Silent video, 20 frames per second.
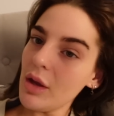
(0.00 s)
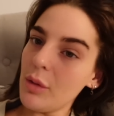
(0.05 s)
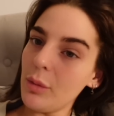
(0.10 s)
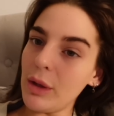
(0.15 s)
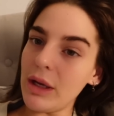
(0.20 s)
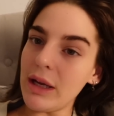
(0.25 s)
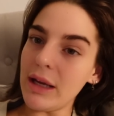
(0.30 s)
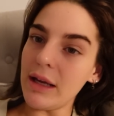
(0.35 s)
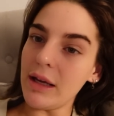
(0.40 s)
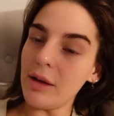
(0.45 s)

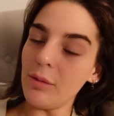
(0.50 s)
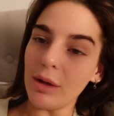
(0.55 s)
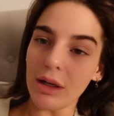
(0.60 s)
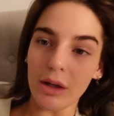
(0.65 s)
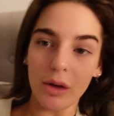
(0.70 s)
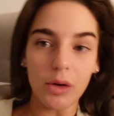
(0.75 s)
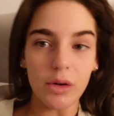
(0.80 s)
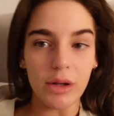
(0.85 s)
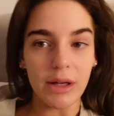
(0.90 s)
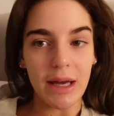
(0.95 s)
We went
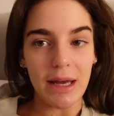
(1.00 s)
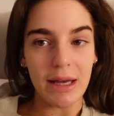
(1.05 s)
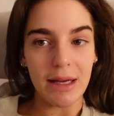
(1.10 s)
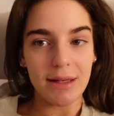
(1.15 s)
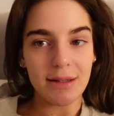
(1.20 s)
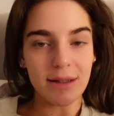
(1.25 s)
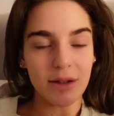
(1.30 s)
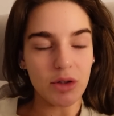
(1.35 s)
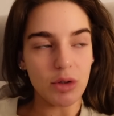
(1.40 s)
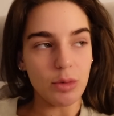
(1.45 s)
and got the
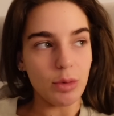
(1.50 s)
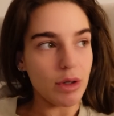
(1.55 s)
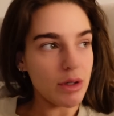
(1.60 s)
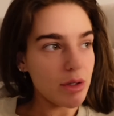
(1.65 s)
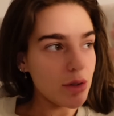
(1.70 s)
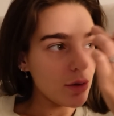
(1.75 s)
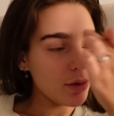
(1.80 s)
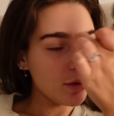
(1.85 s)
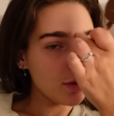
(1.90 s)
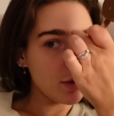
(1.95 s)
cakes, as you would have
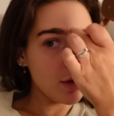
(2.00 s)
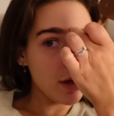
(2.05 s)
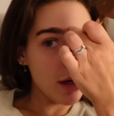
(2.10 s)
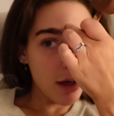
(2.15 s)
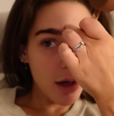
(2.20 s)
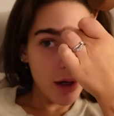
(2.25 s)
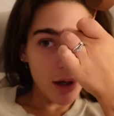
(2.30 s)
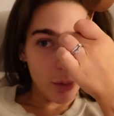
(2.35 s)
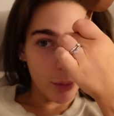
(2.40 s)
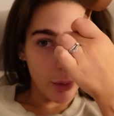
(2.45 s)
saw.
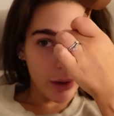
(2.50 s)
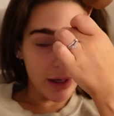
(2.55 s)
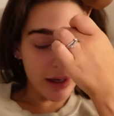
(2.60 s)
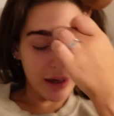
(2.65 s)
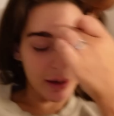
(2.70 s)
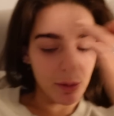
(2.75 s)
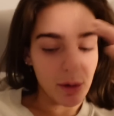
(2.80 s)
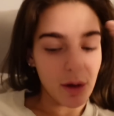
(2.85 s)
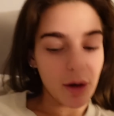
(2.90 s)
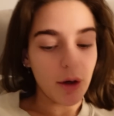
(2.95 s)
We
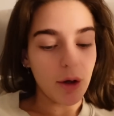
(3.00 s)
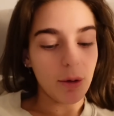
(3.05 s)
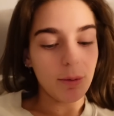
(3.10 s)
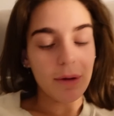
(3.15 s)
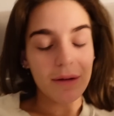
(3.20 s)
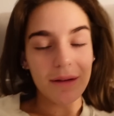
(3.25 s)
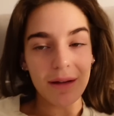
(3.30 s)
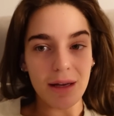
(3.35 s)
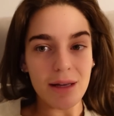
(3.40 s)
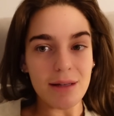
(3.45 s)
came home,
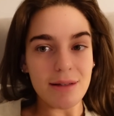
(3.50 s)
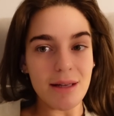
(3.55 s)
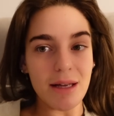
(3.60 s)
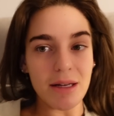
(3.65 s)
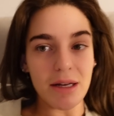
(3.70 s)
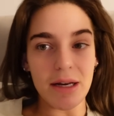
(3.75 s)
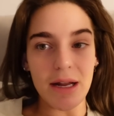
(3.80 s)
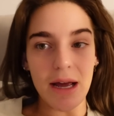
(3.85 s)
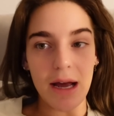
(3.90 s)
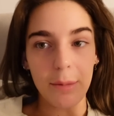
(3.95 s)
the kids
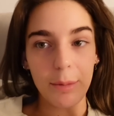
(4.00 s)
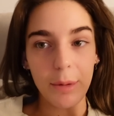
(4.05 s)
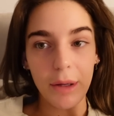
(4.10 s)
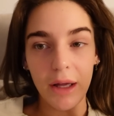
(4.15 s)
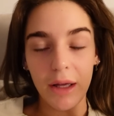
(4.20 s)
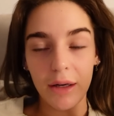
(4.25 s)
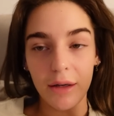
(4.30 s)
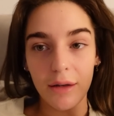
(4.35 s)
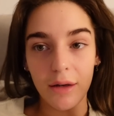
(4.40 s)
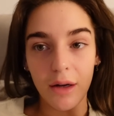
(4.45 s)
had a nap,
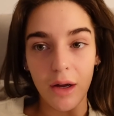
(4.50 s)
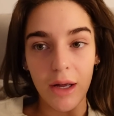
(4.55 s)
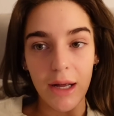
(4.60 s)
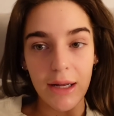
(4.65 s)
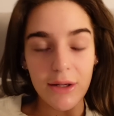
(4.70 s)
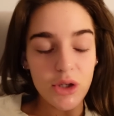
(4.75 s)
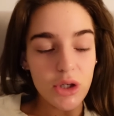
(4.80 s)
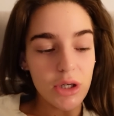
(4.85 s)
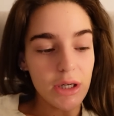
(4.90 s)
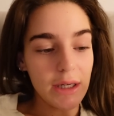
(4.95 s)
and I
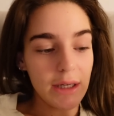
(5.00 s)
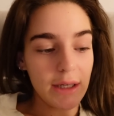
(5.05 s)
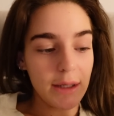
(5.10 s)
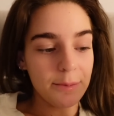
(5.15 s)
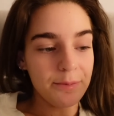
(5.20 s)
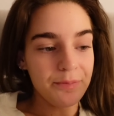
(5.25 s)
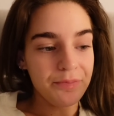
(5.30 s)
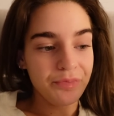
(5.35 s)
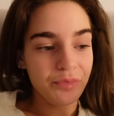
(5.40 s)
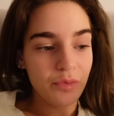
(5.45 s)
actually
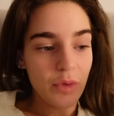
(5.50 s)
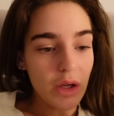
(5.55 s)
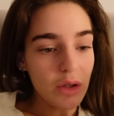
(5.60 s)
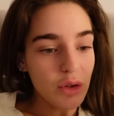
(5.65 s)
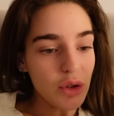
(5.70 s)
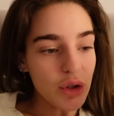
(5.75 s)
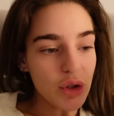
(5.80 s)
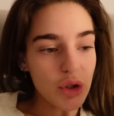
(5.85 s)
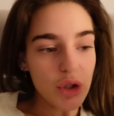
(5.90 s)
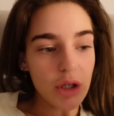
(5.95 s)

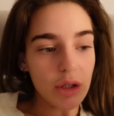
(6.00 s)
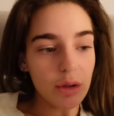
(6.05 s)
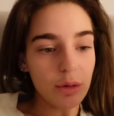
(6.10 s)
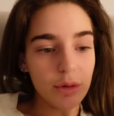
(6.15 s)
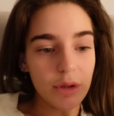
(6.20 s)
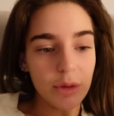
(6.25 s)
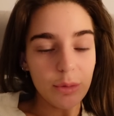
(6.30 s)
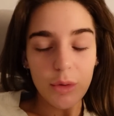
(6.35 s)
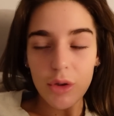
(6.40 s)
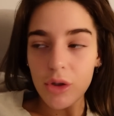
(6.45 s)
just
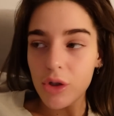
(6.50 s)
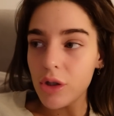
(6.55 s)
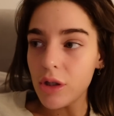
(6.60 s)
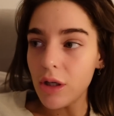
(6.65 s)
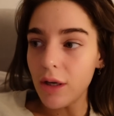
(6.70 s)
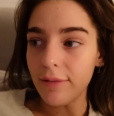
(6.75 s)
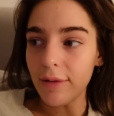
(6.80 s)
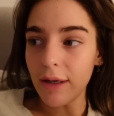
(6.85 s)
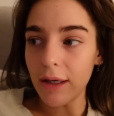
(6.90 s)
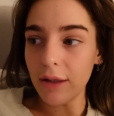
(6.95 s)
chilled and watched
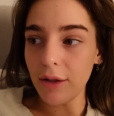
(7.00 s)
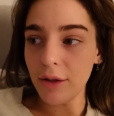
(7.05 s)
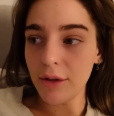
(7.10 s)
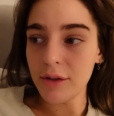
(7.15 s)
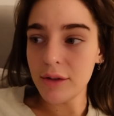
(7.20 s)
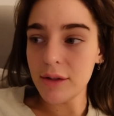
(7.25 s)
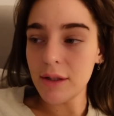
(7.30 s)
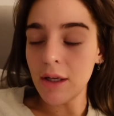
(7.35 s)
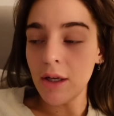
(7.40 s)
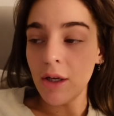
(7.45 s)
Love
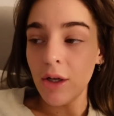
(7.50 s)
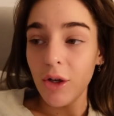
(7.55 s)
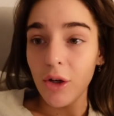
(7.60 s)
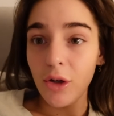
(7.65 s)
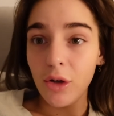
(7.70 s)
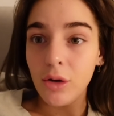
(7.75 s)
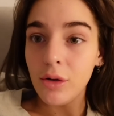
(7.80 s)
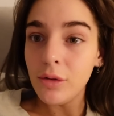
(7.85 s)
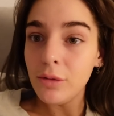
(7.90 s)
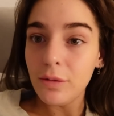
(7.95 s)
Island.
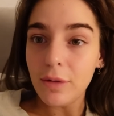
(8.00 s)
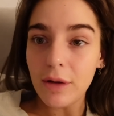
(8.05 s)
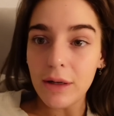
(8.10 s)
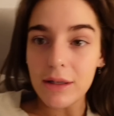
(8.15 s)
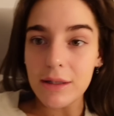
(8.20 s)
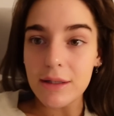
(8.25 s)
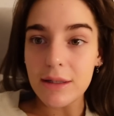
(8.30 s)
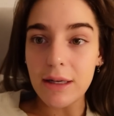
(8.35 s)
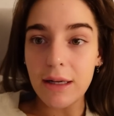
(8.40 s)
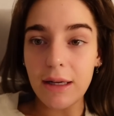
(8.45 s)
Con fell
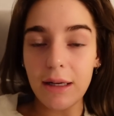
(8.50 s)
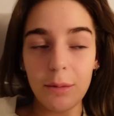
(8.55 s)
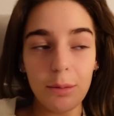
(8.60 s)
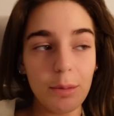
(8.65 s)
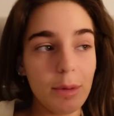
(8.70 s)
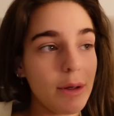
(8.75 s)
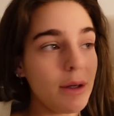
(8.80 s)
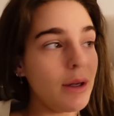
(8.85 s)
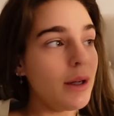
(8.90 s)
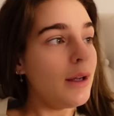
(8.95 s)

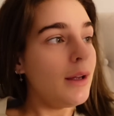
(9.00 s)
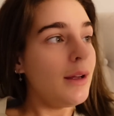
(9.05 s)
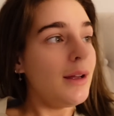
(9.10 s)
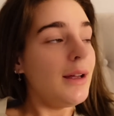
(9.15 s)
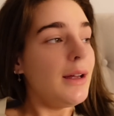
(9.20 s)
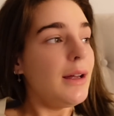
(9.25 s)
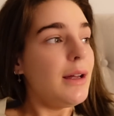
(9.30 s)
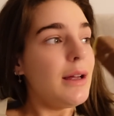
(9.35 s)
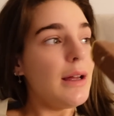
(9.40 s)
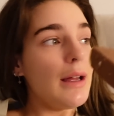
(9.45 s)
asleep,
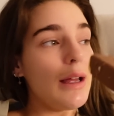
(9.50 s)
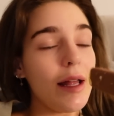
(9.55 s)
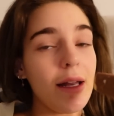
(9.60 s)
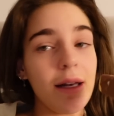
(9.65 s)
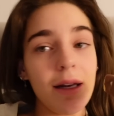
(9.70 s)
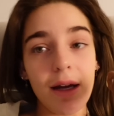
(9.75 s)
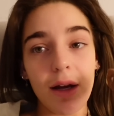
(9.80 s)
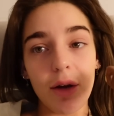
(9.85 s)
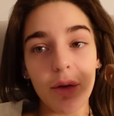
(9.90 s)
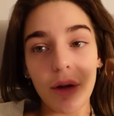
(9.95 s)

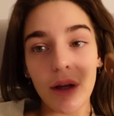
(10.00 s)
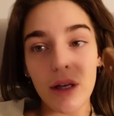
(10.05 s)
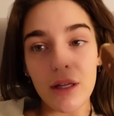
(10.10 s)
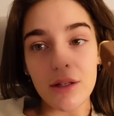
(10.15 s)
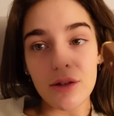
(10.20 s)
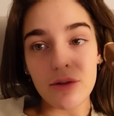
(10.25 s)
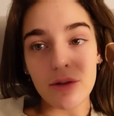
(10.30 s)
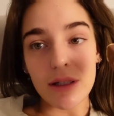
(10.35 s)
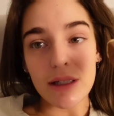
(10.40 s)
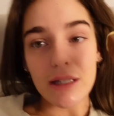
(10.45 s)
and now the
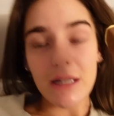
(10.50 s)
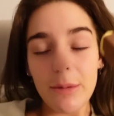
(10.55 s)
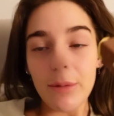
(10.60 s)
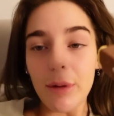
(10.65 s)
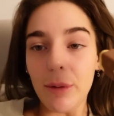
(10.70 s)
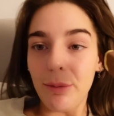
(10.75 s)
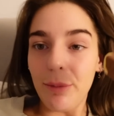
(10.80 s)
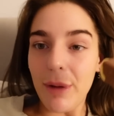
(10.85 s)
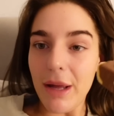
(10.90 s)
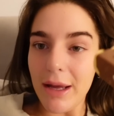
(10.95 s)
kids are asleep
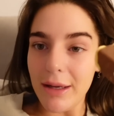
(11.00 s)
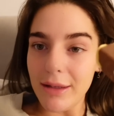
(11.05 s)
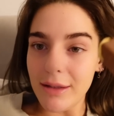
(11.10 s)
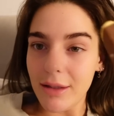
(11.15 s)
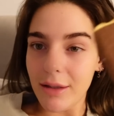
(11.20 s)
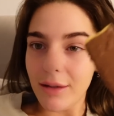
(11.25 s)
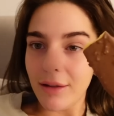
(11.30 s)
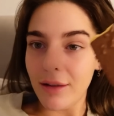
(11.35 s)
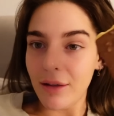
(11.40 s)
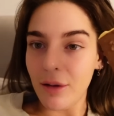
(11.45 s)
in bed.
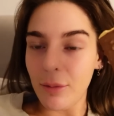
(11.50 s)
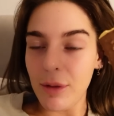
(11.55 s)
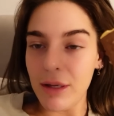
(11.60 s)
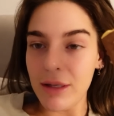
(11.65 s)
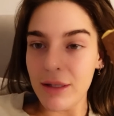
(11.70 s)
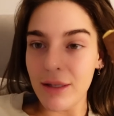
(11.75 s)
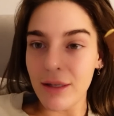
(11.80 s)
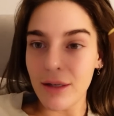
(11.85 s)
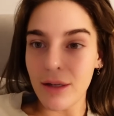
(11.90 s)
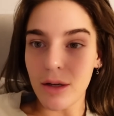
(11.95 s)
I'm
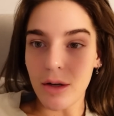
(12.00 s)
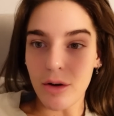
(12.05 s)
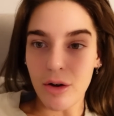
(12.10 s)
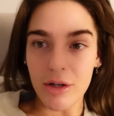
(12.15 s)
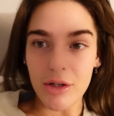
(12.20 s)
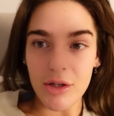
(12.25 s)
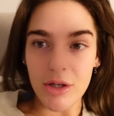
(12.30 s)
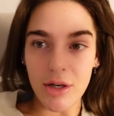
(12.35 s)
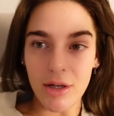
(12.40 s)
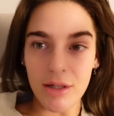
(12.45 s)
eating a
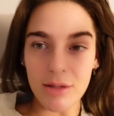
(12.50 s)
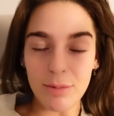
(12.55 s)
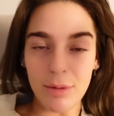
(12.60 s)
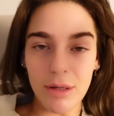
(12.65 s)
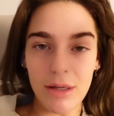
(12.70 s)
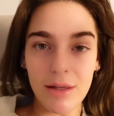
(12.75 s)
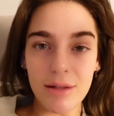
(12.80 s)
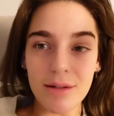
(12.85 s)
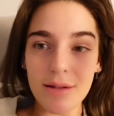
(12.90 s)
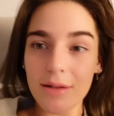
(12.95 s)
crunchy ice
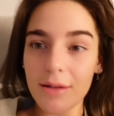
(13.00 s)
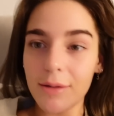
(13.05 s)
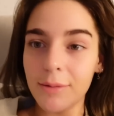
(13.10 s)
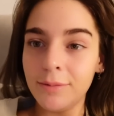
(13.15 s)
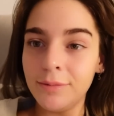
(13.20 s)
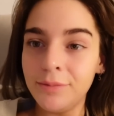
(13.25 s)
blast.